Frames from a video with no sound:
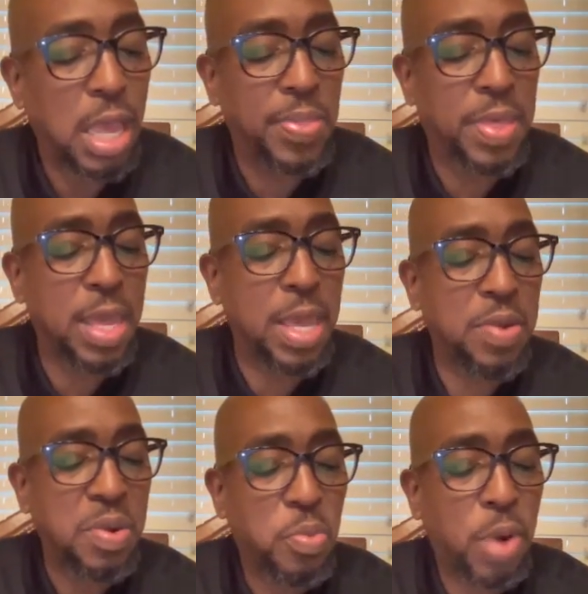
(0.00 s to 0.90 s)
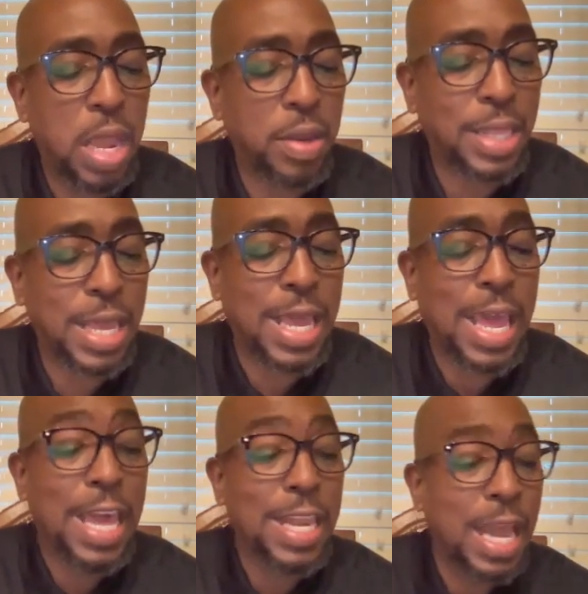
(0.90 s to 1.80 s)
And then right after
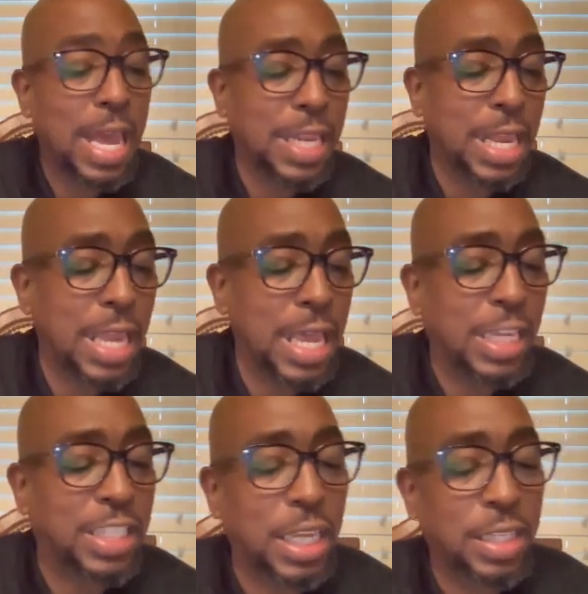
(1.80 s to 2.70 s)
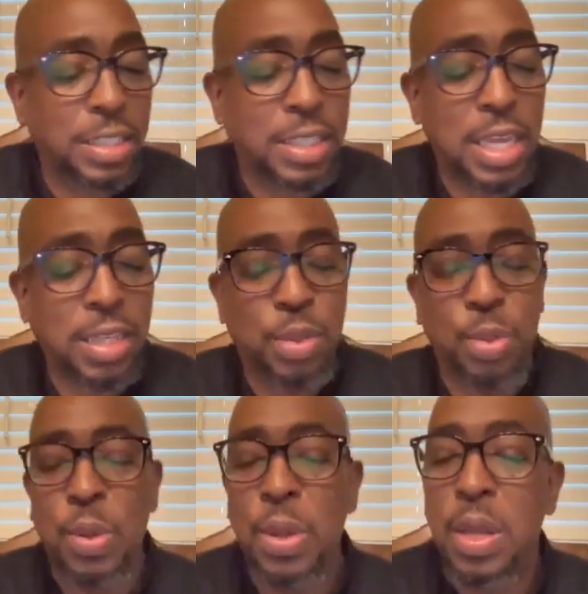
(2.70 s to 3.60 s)
that, at night, they led Jesus
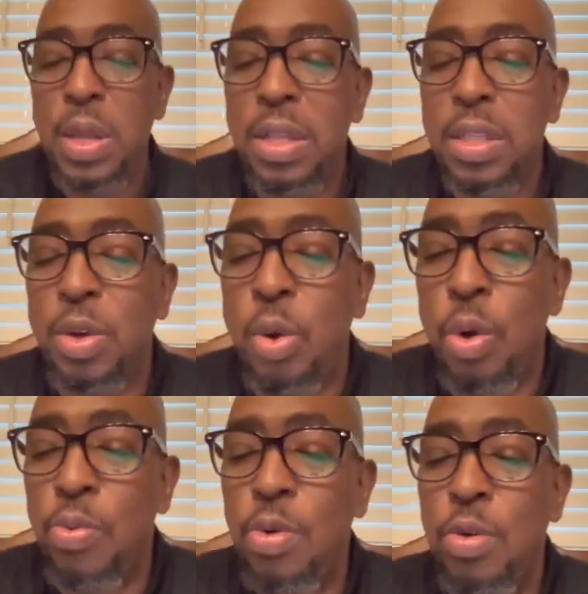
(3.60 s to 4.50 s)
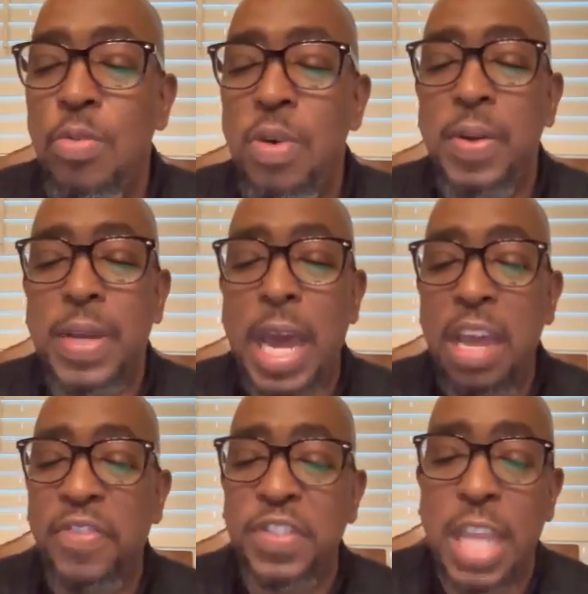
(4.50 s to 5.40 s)
into the courtroom of
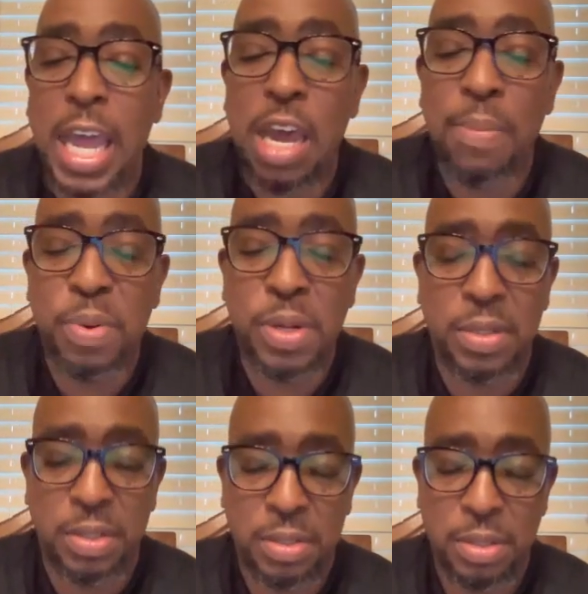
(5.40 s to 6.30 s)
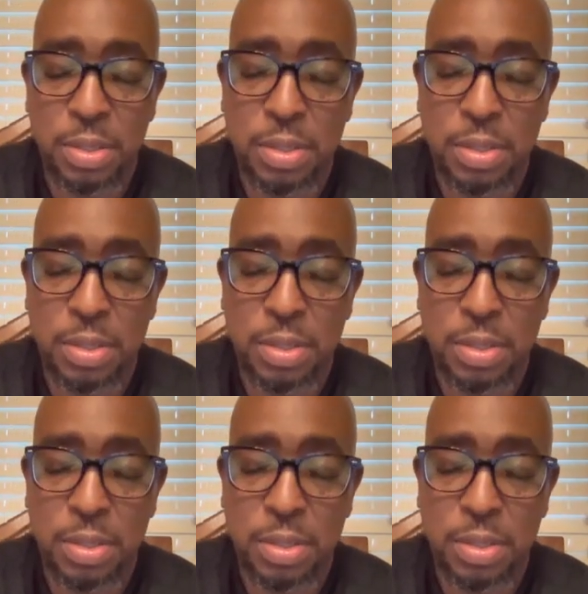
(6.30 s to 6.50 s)
Caiaphas, the high priest.